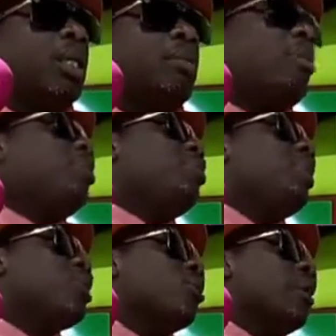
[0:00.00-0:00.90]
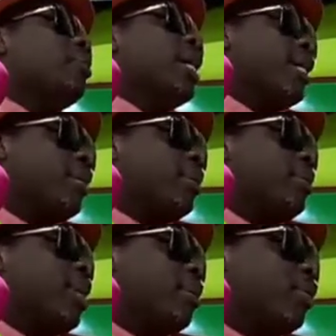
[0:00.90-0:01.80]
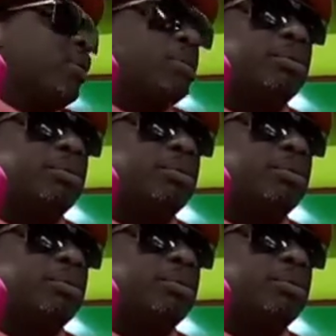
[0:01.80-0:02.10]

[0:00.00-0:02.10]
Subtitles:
Maybe it is on my background. Maybe I'm a woman.